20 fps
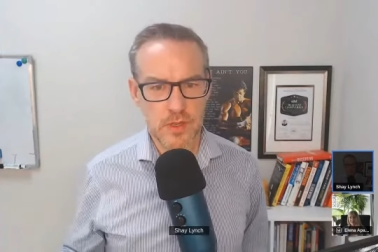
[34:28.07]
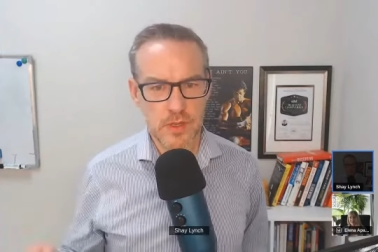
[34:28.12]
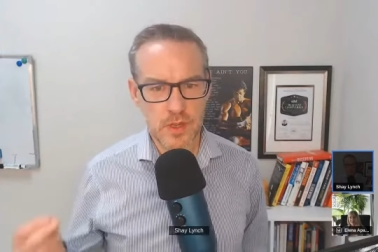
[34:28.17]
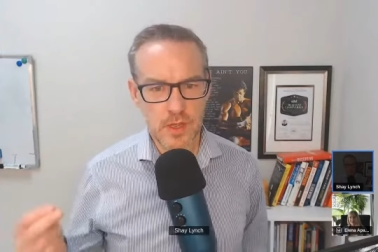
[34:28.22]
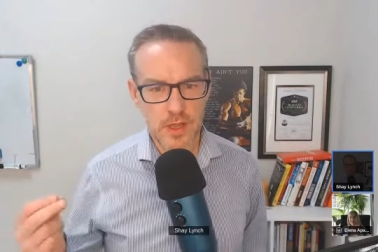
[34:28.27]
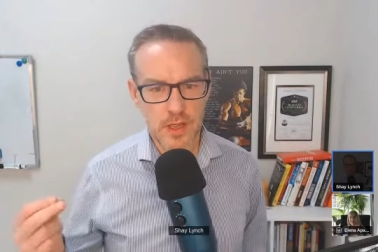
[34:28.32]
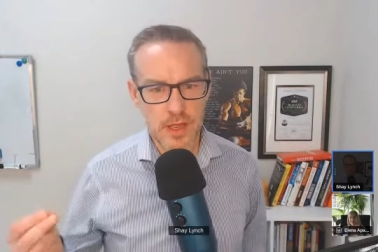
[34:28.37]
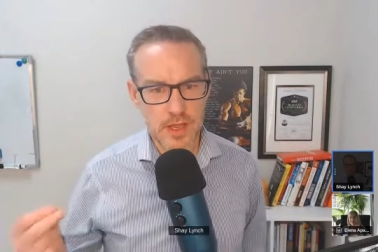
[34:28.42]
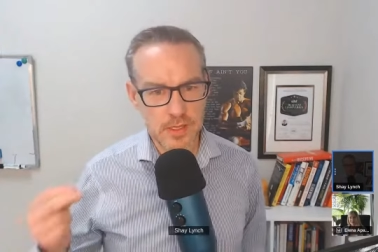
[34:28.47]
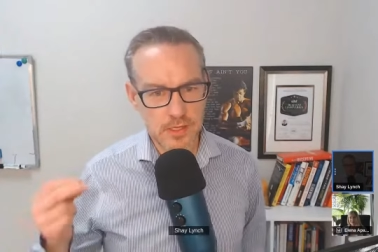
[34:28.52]

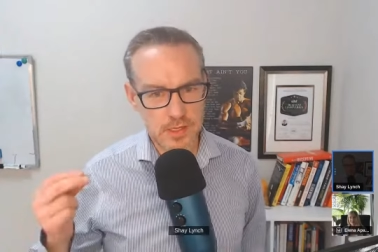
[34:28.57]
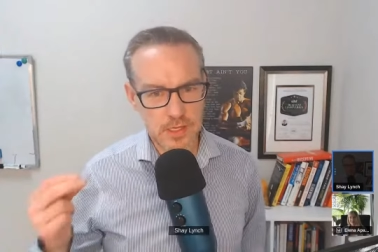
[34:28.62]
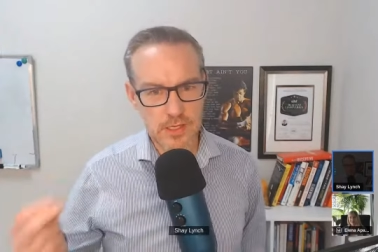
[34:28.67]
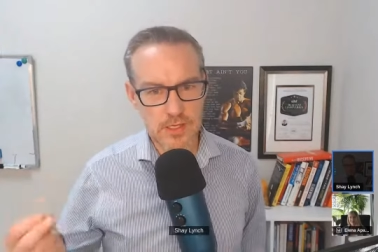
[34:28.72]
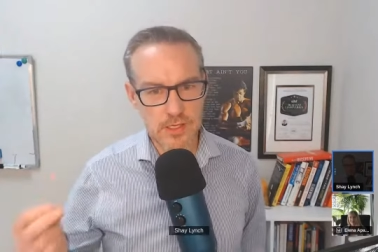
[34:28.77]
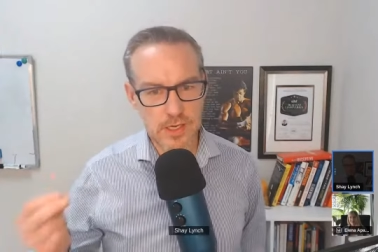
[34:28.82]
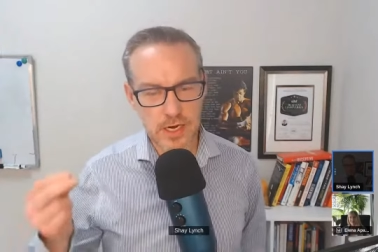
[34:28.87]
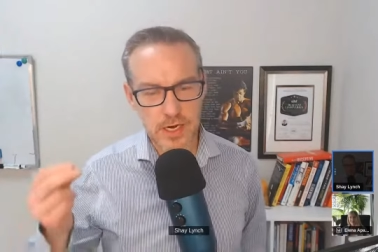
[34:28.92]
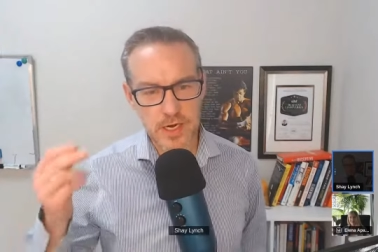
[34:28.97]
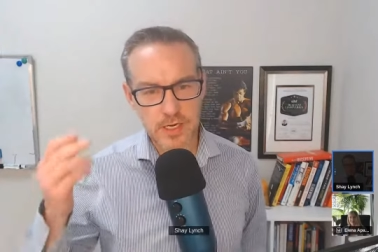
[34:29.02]
It's it's
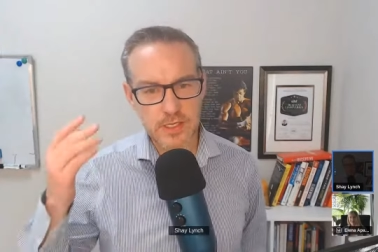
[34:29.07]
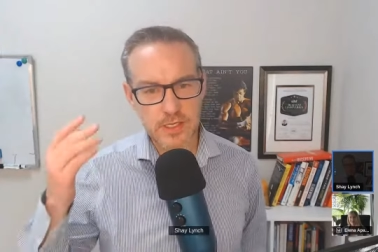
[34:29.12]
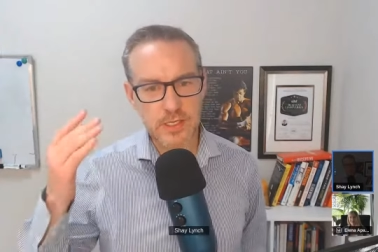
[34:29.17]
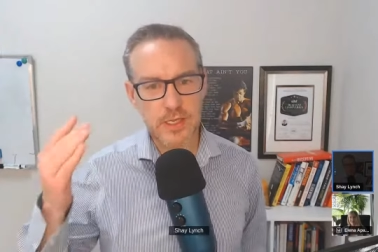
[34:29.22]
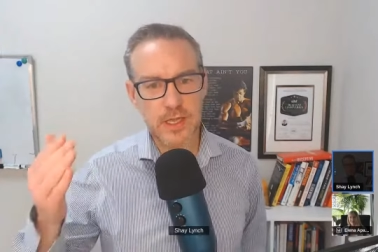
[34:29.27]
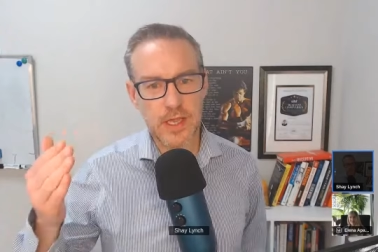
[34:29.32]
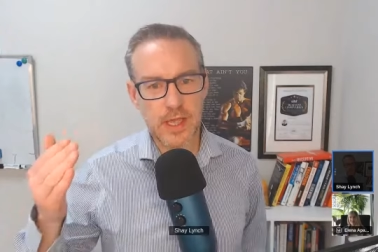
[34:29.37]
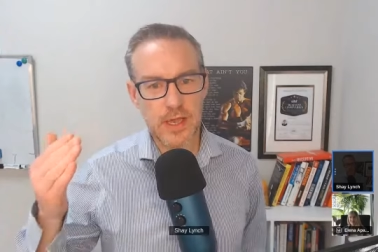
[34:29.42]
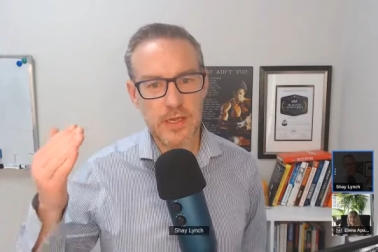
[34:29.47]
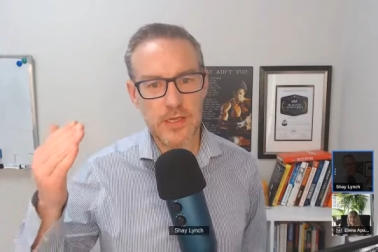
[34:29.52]
hard to
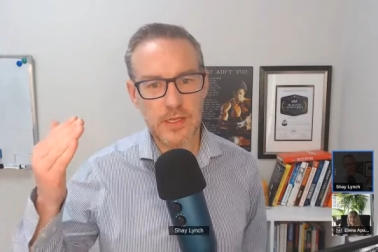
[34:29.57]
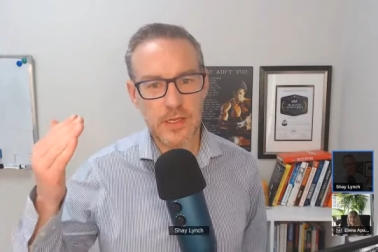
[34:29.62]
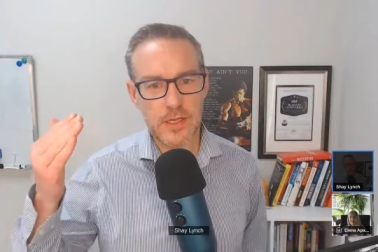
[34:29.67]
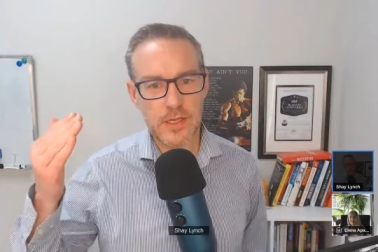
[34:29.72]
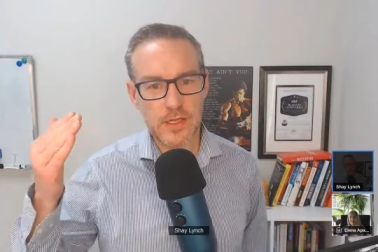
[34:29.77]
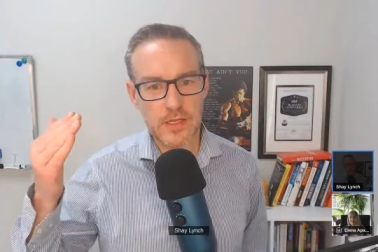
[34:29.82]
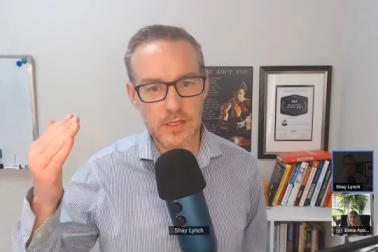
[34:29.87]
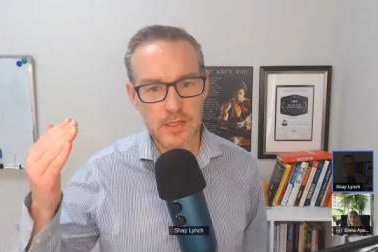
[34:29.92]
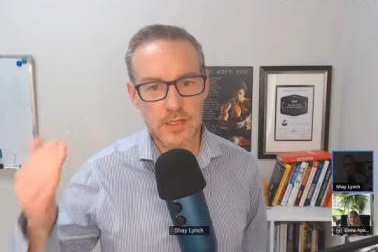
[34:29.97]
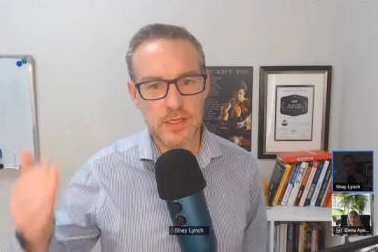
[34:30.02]
get
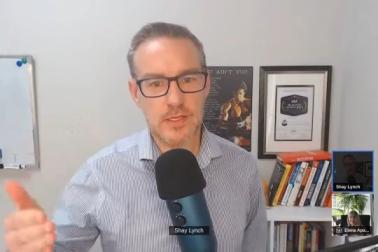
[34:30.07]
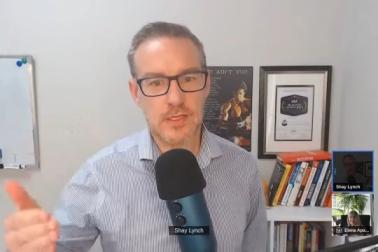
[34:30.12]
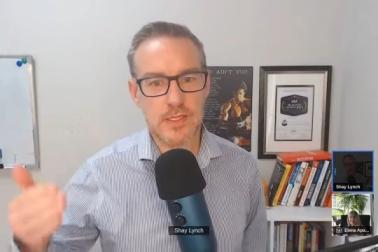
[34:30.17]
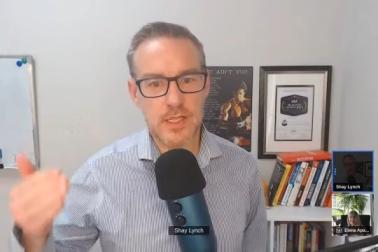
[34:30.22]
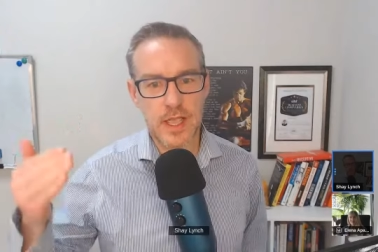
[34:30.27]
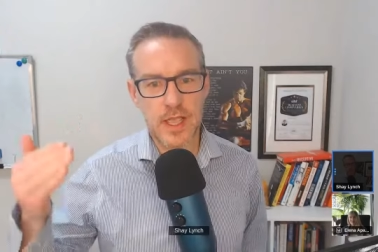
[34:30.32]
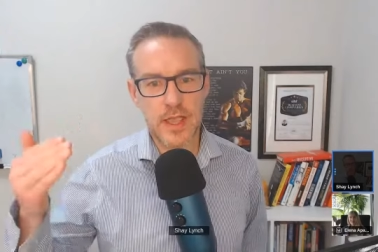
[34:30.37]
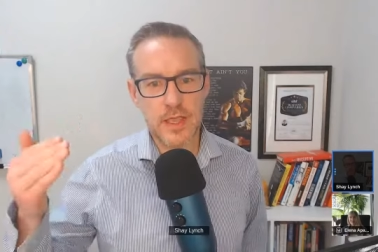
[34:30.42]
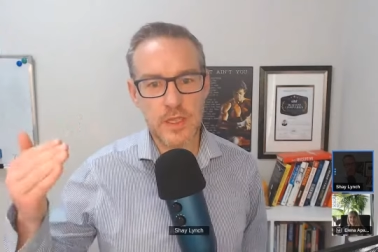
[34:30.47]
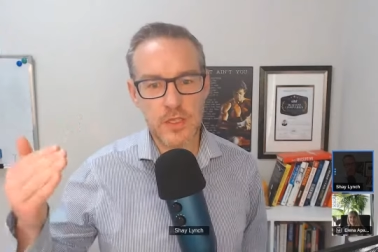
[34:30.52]
to
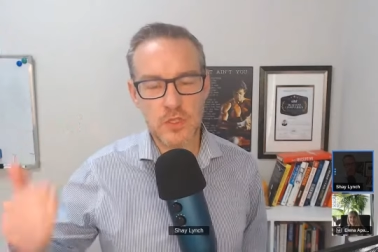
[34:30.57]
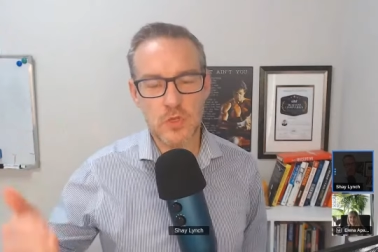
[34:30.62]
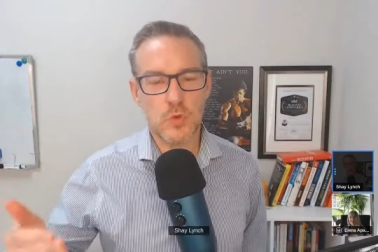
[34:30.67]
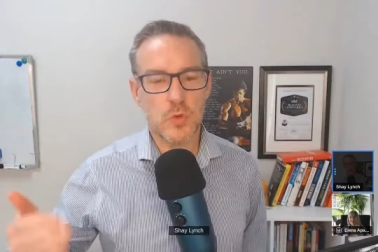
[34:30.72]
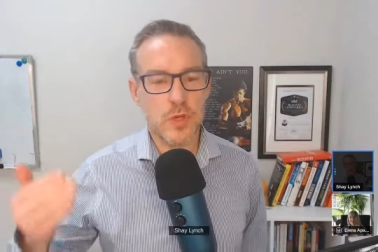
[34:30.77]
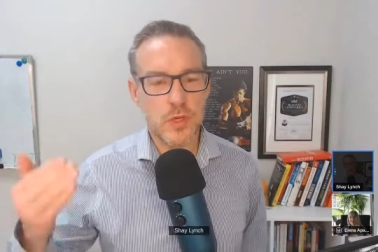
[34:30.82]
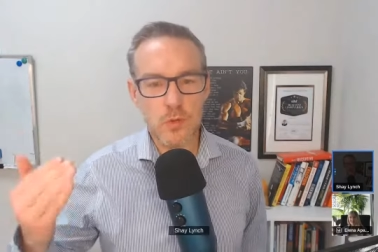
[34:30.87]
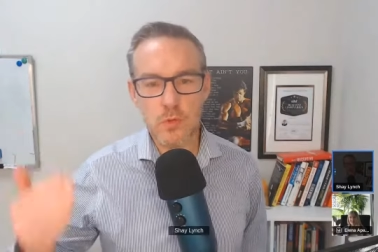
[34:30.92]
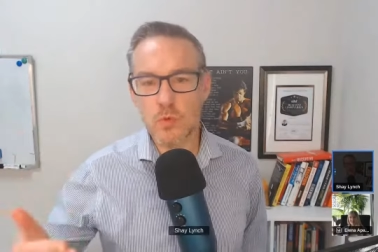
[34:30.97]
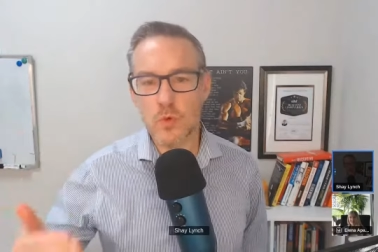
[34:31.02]
stay
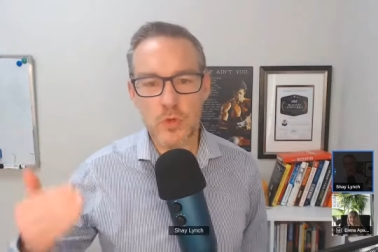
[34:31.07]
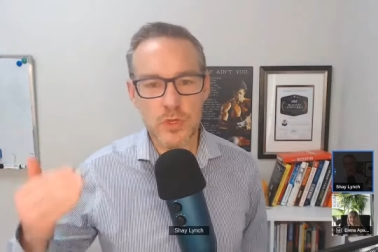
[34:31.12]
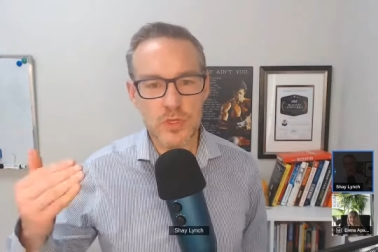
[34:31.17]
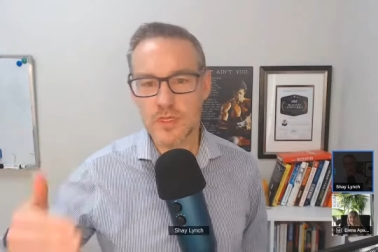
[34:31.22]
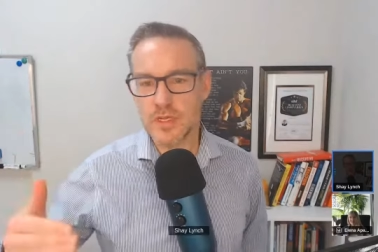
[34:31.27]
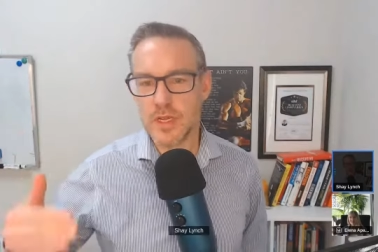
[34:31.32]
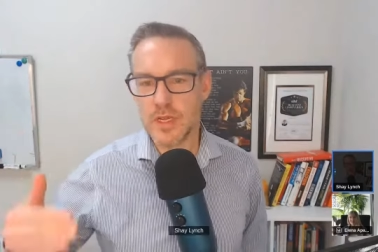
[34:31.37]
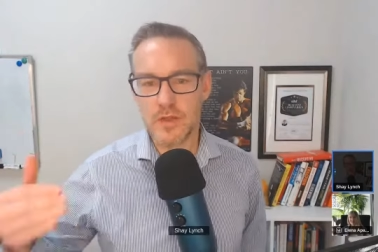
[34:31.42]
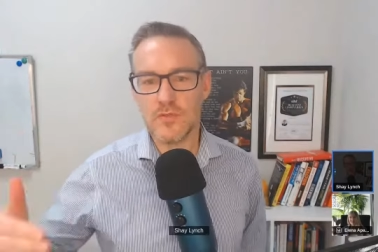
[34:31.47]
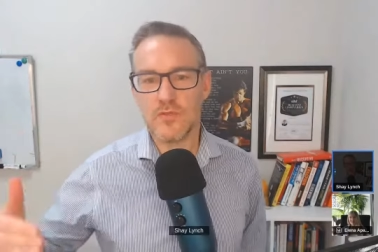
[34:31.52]
doing one
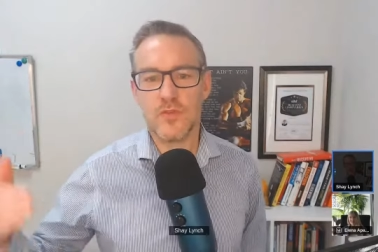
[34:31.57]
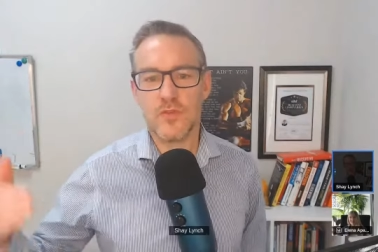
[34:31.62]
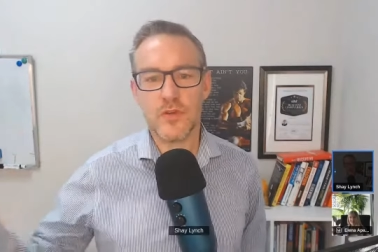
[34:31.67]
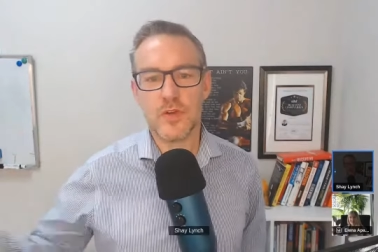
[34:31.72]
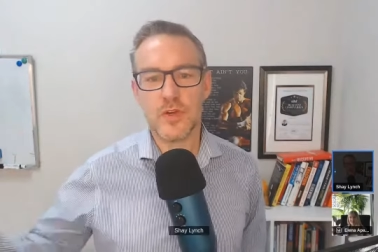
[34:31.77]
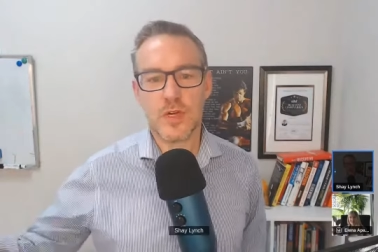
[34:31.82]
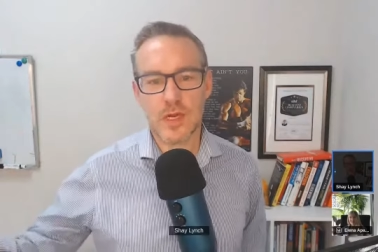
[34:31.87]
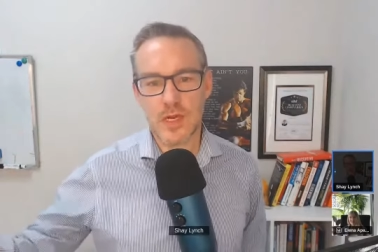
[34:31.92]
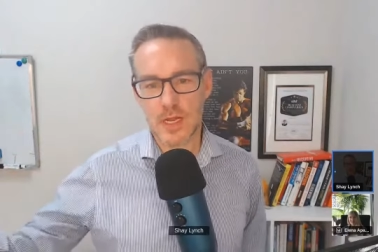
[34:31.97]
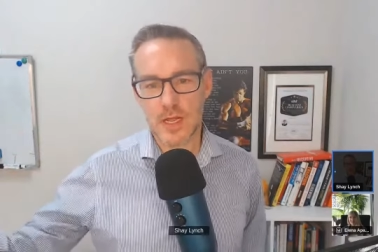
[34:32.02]
thing for your
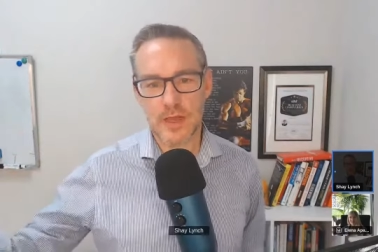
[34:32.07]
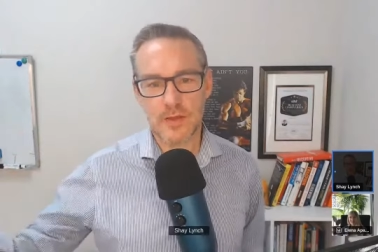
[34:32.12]
life.